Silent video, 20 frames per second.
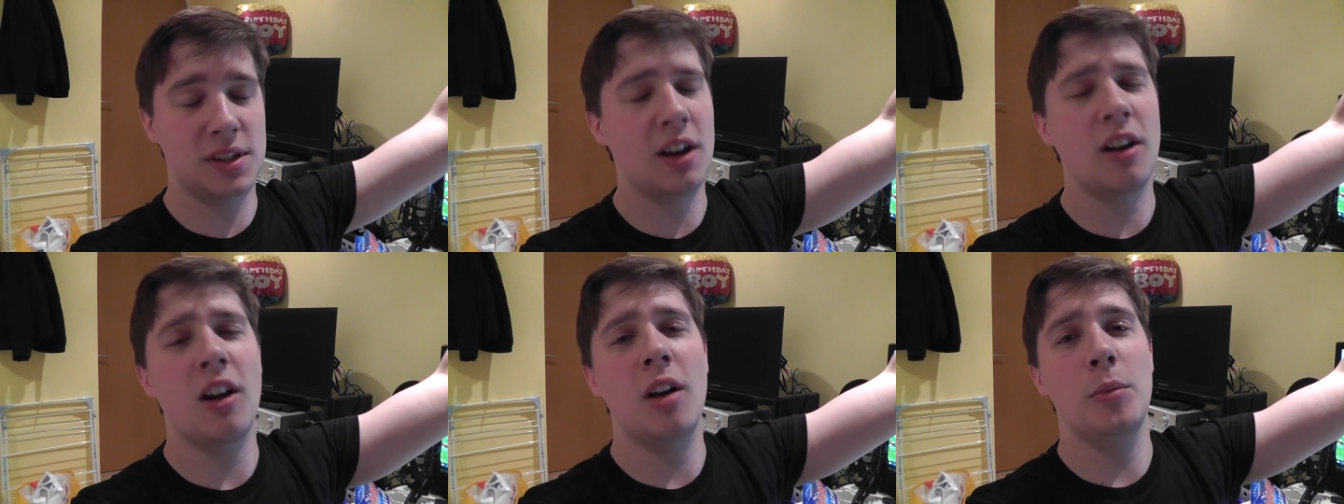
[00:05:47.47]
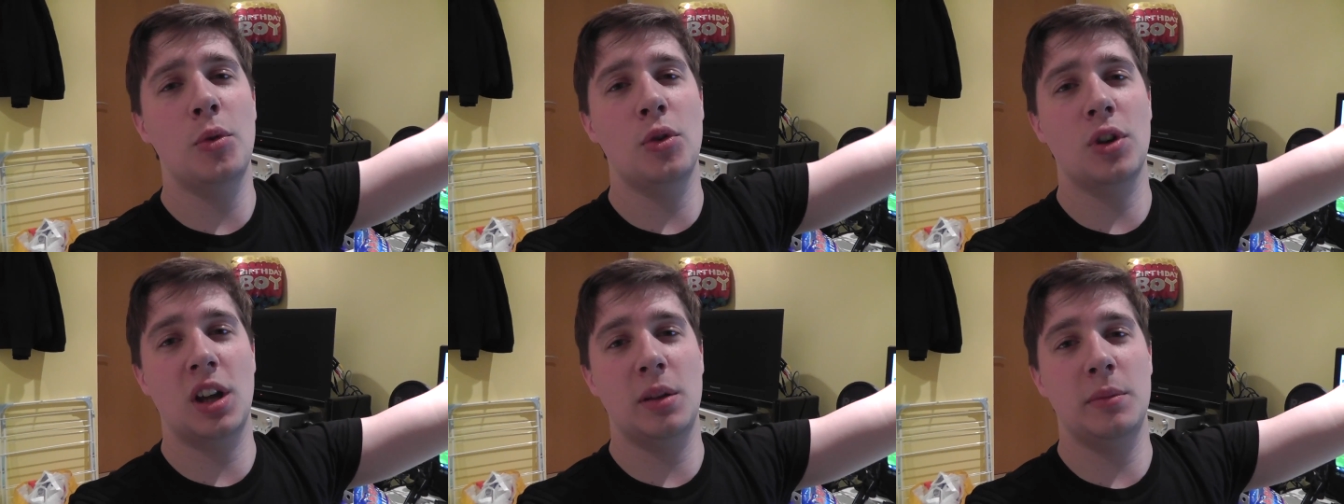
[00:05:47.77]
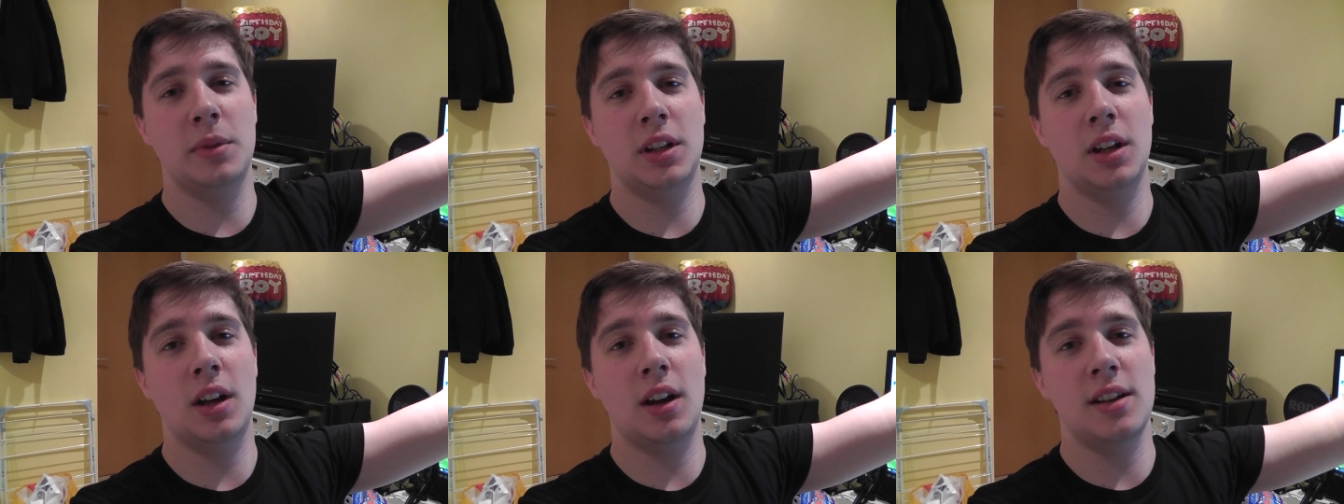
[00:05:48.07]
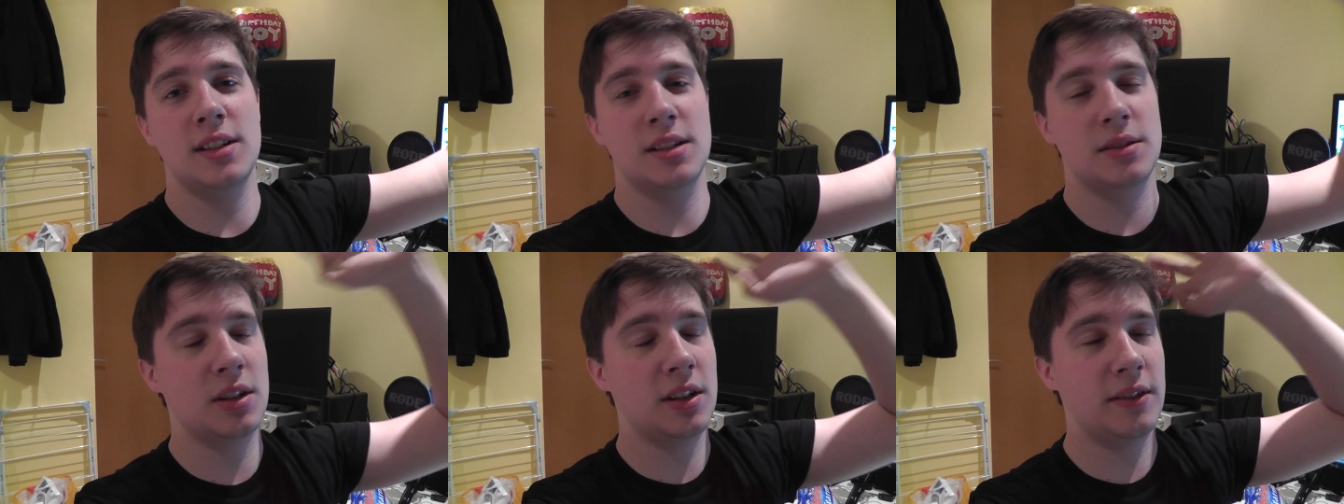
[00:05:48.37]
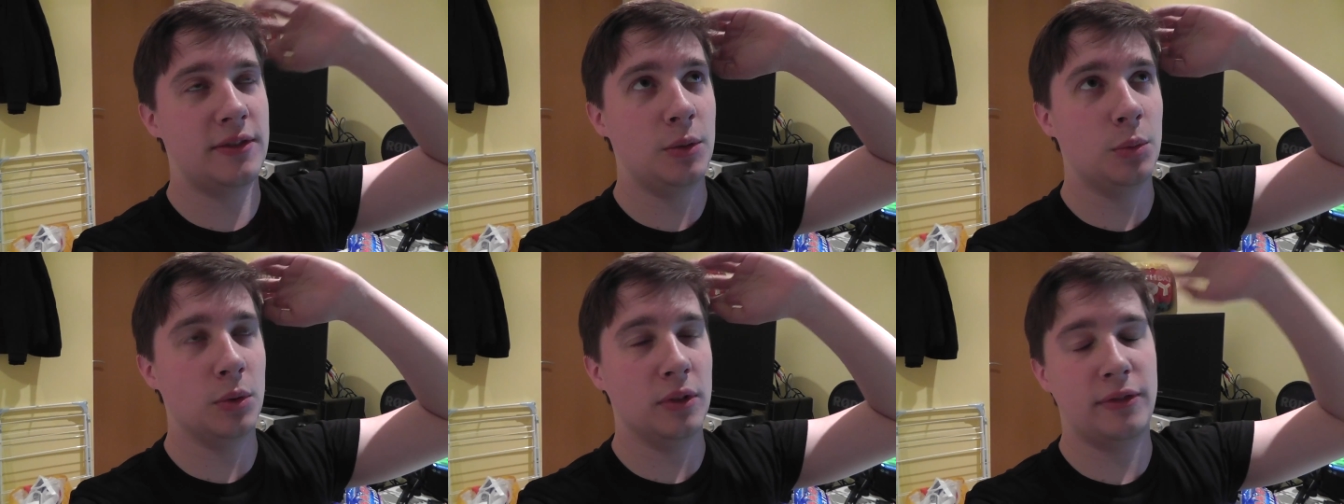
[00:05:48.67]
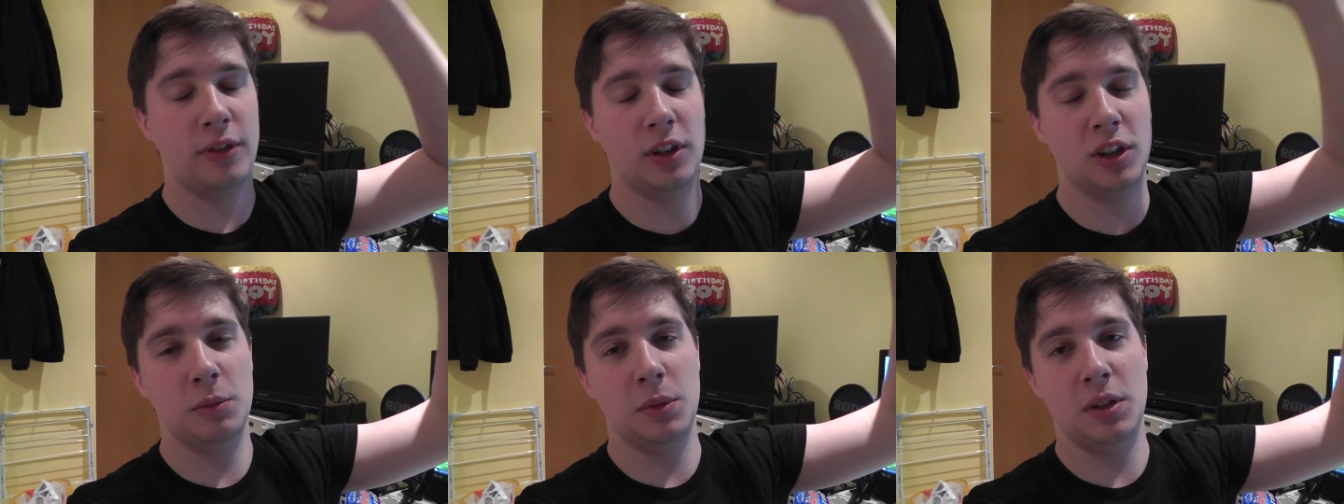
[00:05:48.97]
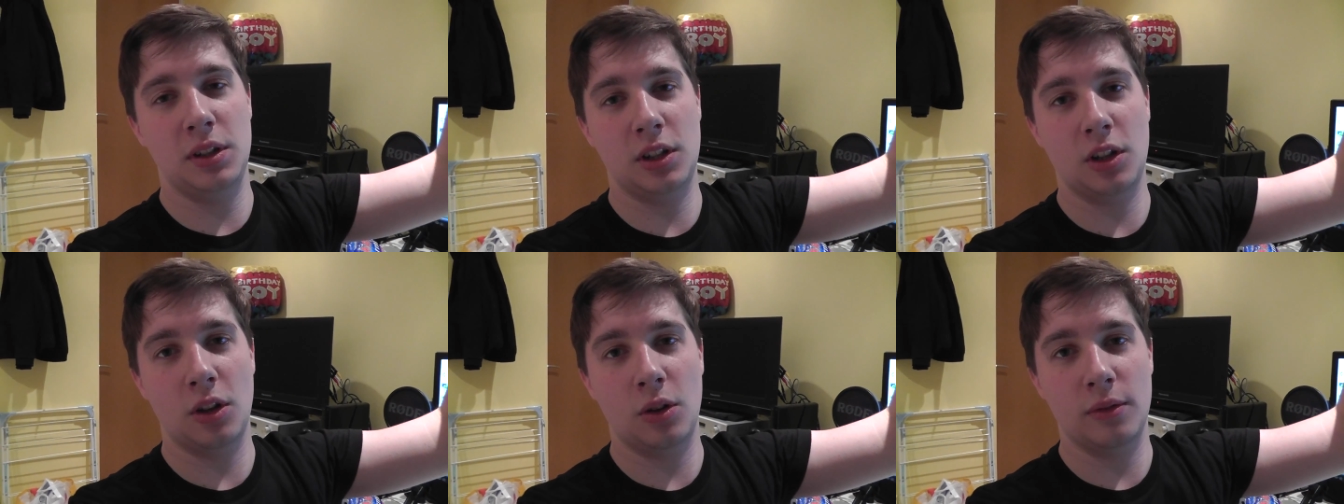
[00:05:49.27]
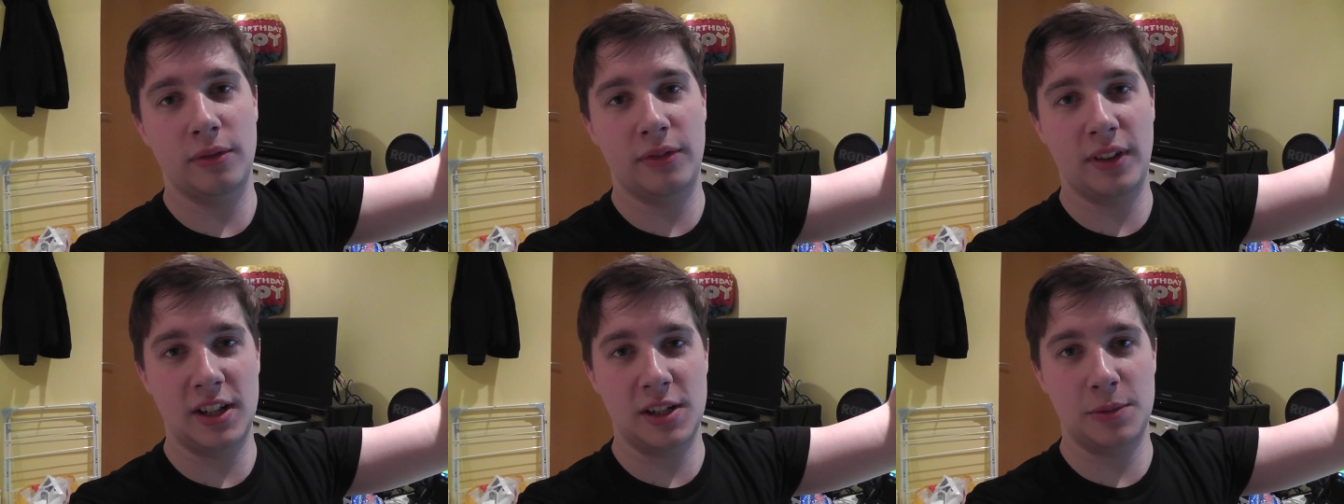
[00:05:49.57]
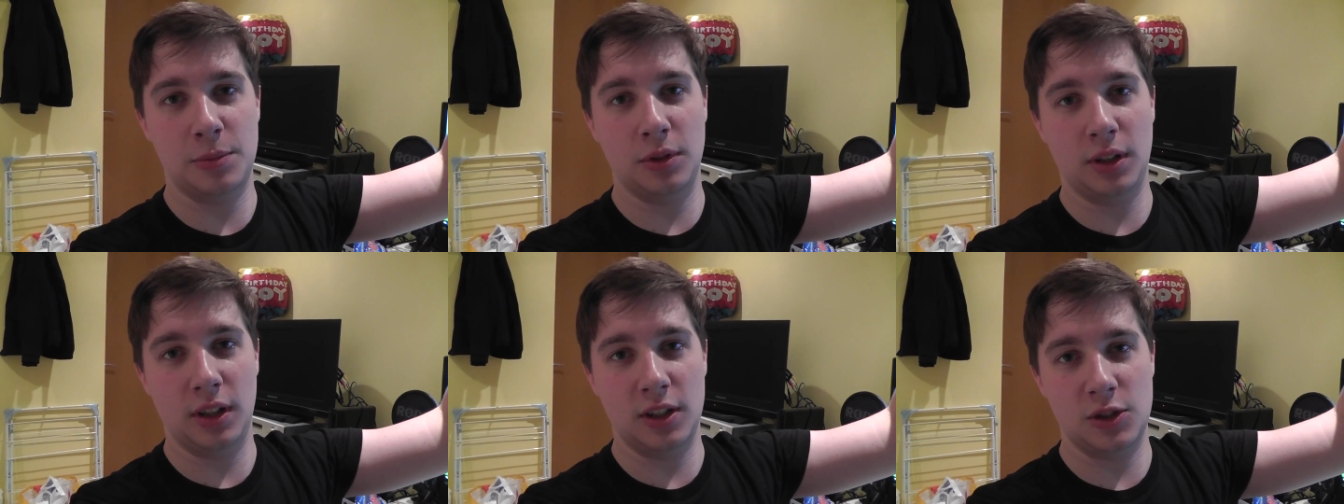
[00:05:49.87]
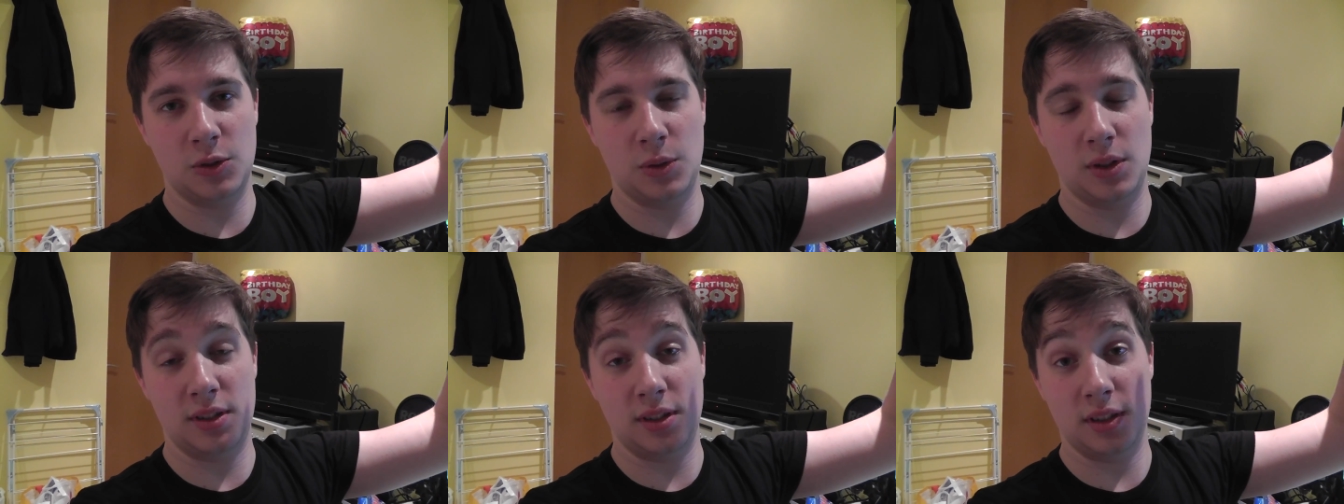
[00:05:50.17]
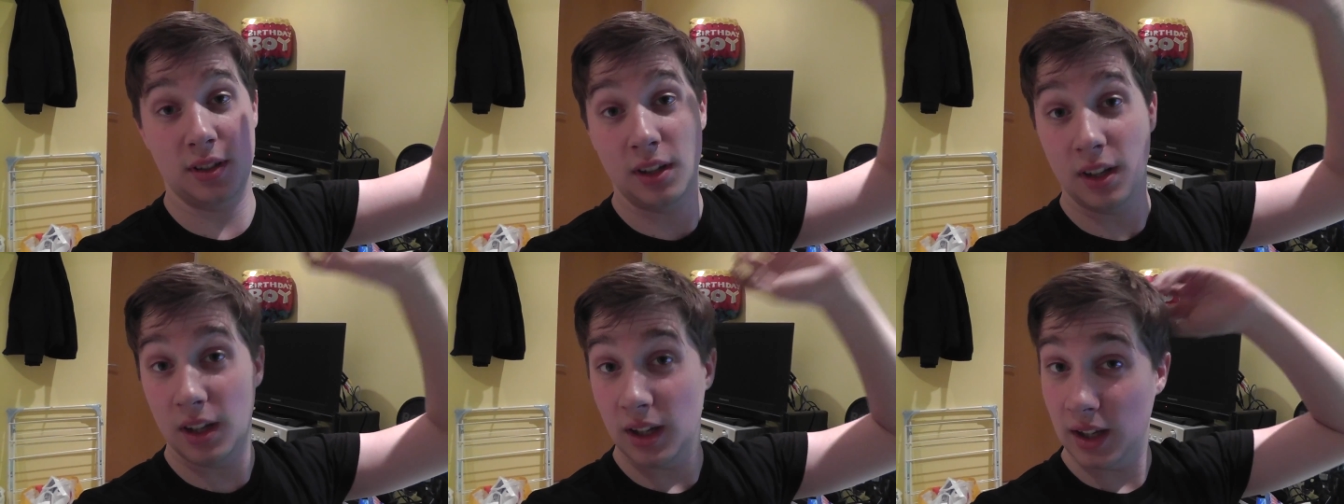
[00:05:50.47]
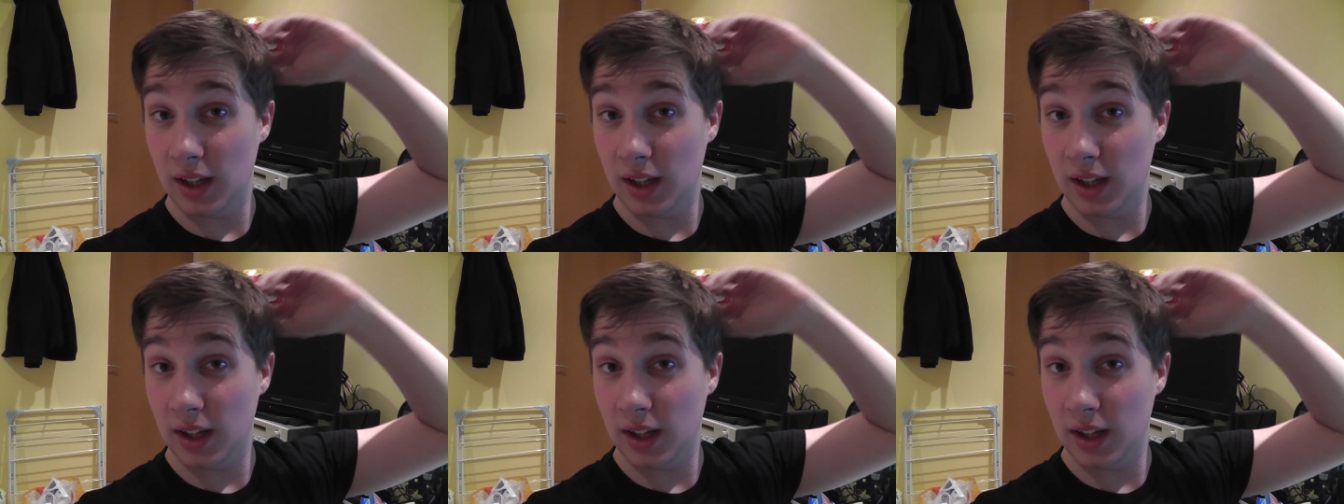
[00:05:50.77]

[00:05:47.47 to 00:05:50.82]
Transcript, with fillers: There are more coming guys and if you want to follow me, go on Facebook and Twitter